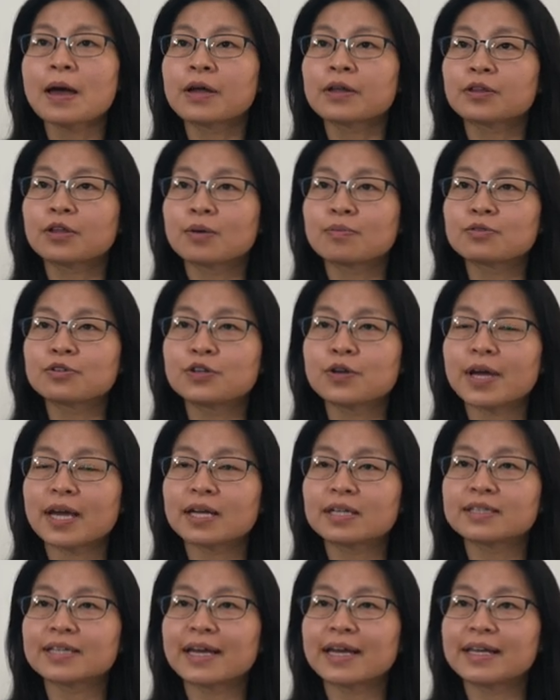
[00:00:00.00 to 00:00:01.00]
W
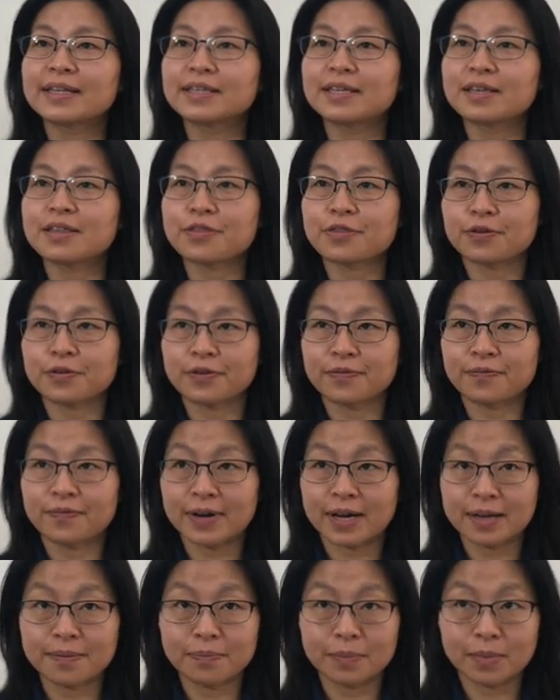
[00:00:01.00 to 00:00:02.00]
L eighteen
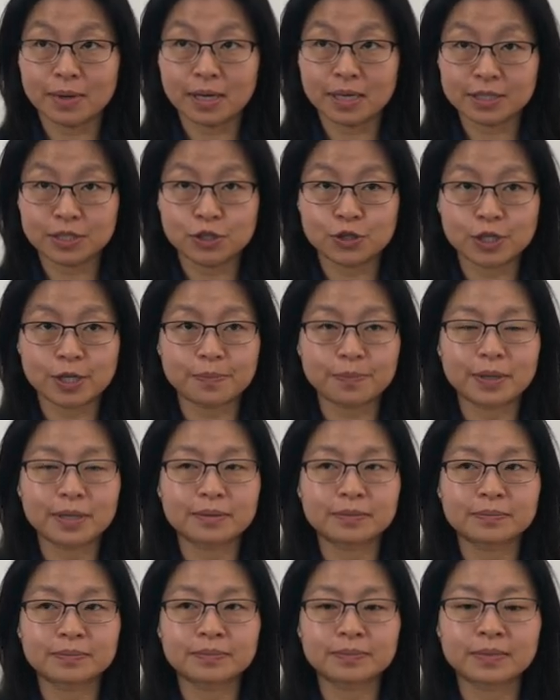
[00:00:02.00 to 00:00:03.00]
thirty-five mod chip.
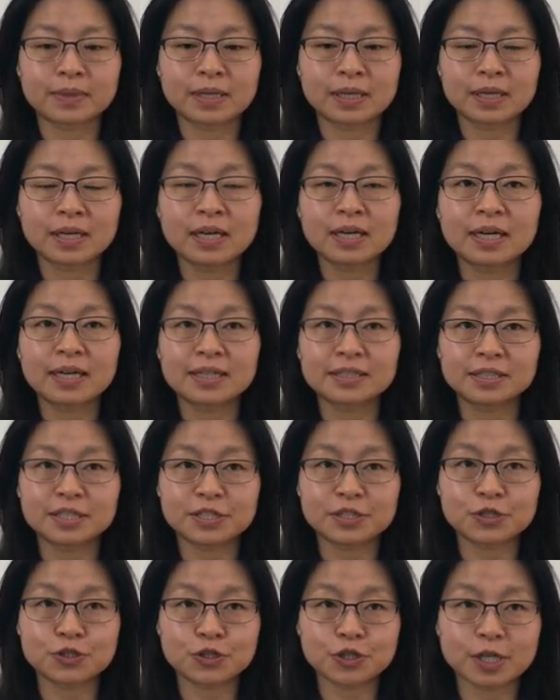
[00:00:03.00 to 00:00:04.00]
And
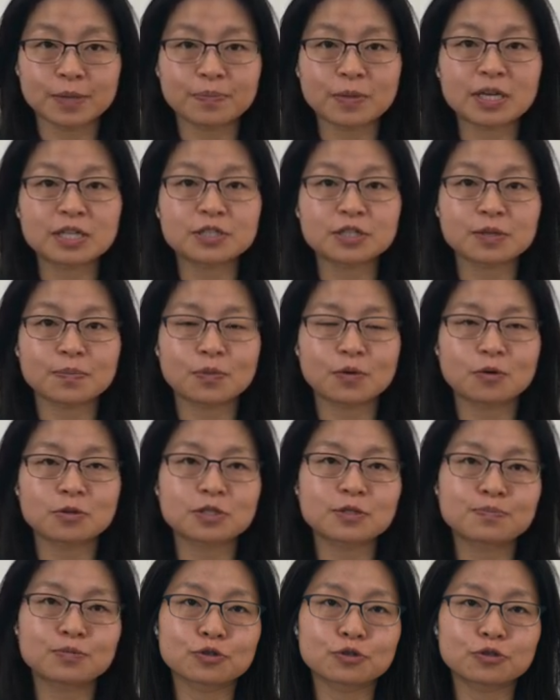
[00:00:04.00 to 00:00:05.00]
this chip
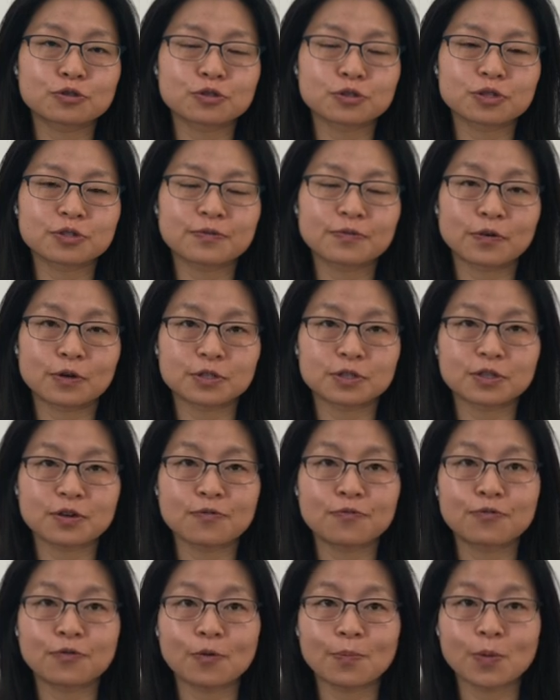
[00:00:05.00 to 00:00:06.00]
supports Bluetooth version
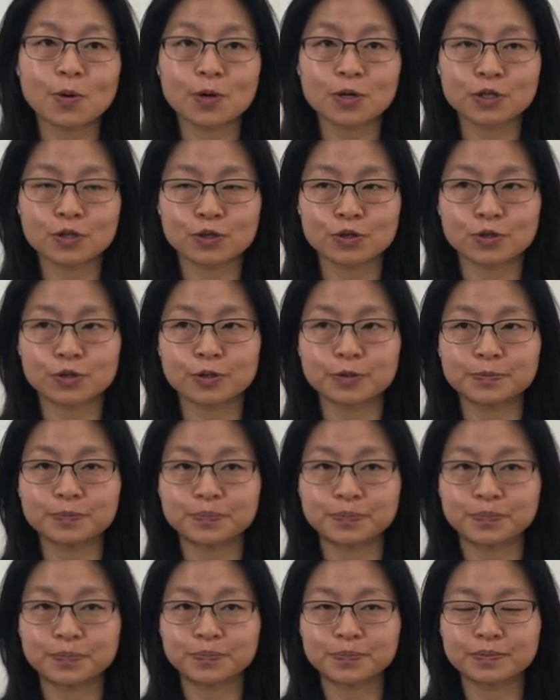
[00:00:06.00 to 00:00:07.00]
four point two.
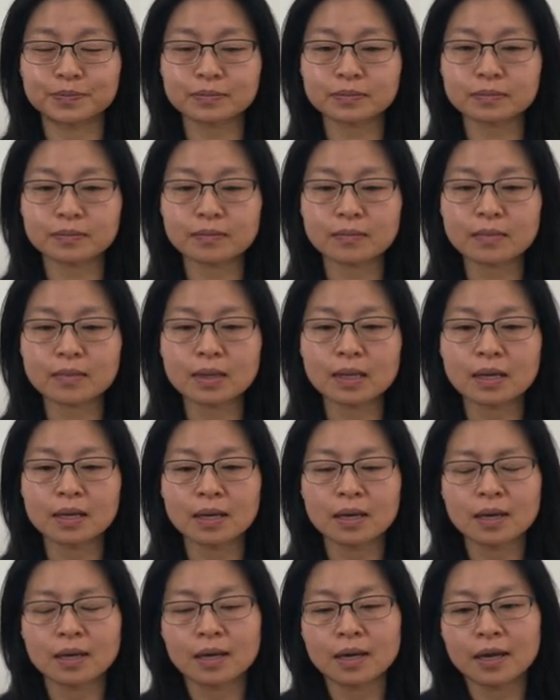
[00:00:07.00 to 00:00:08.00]

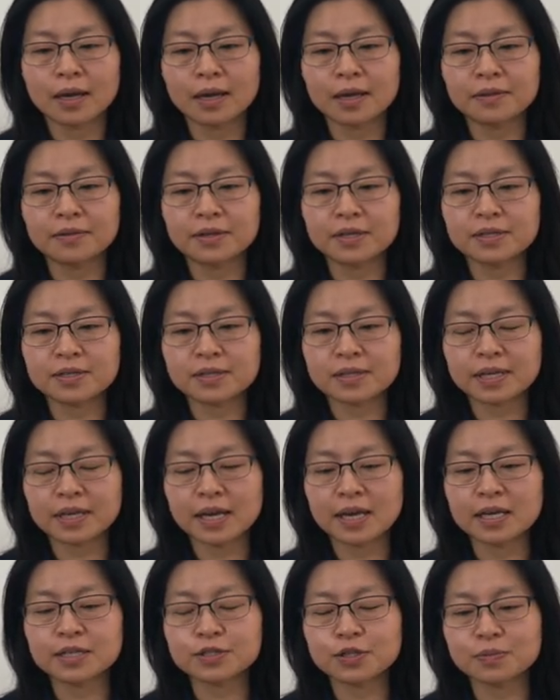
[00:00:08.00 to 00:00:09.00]
And this
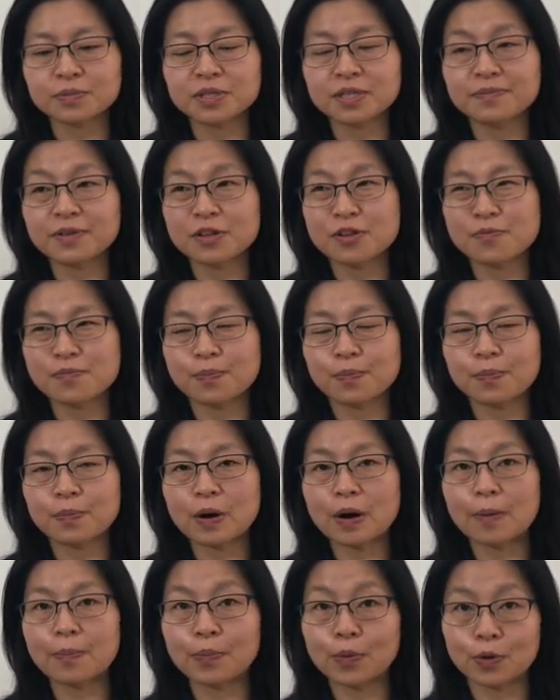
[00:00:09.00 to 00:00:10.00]
case of development
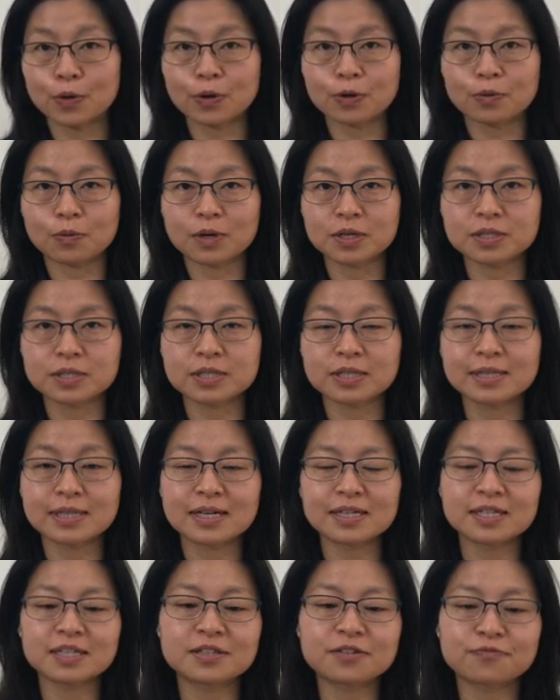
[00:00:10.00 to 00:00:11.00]
board was
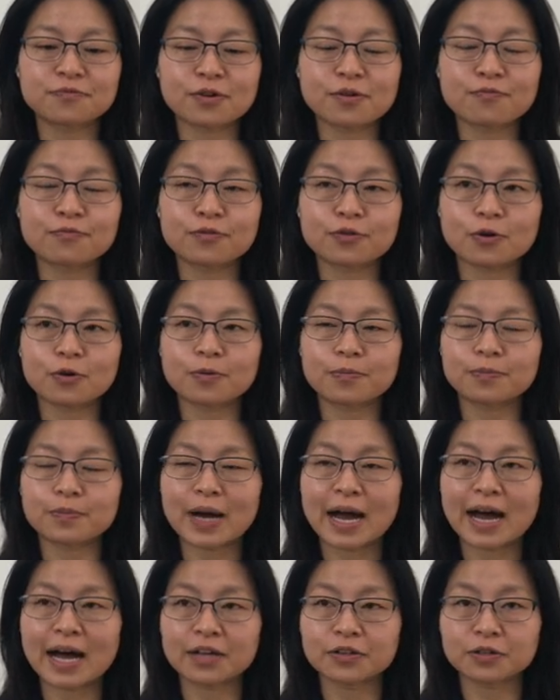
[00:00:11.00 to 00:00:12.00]
slightly different from
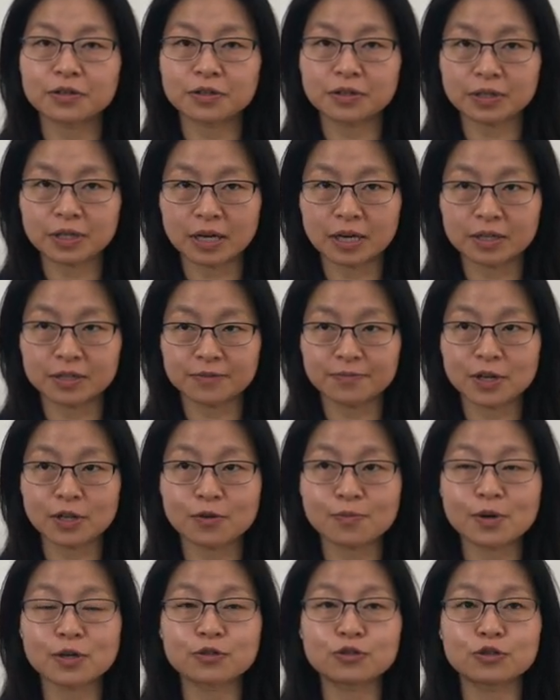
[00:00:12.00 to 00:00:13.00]
other
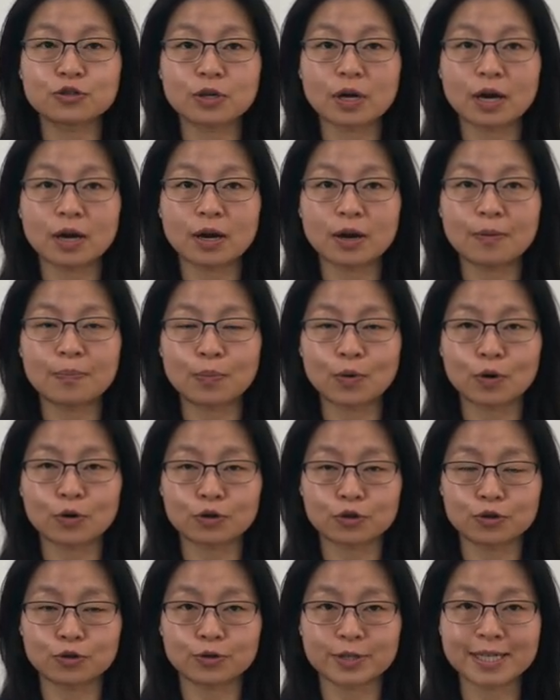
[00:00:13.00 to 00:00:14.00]
development board
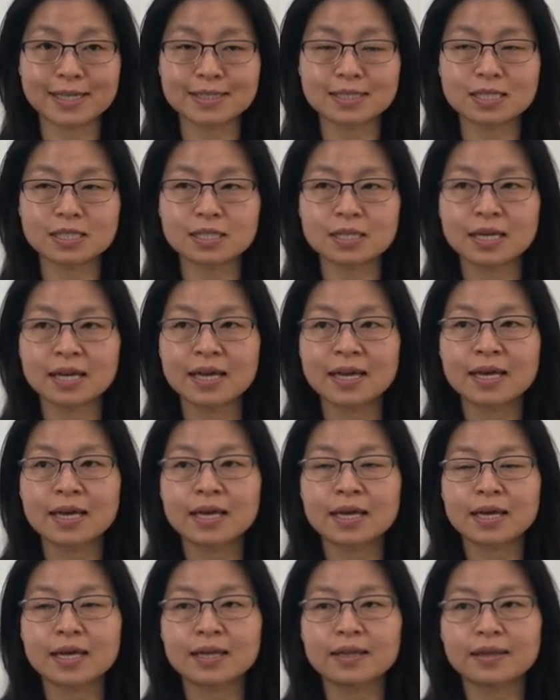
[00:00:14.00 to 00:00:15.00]
units
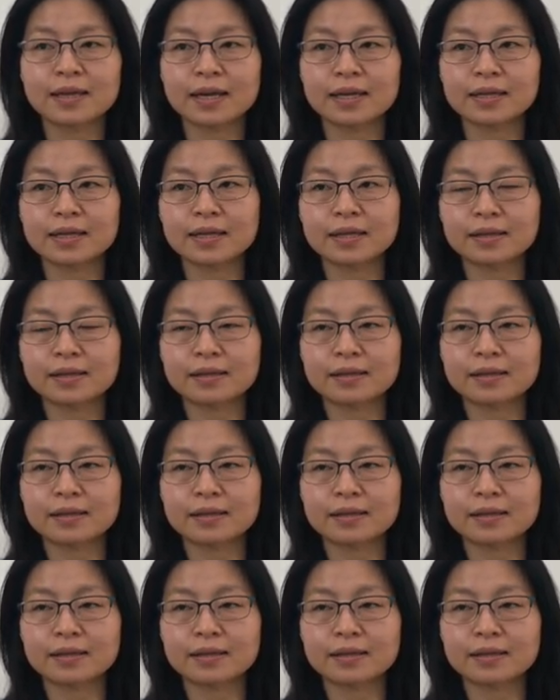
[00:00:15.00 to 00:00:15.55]
in that it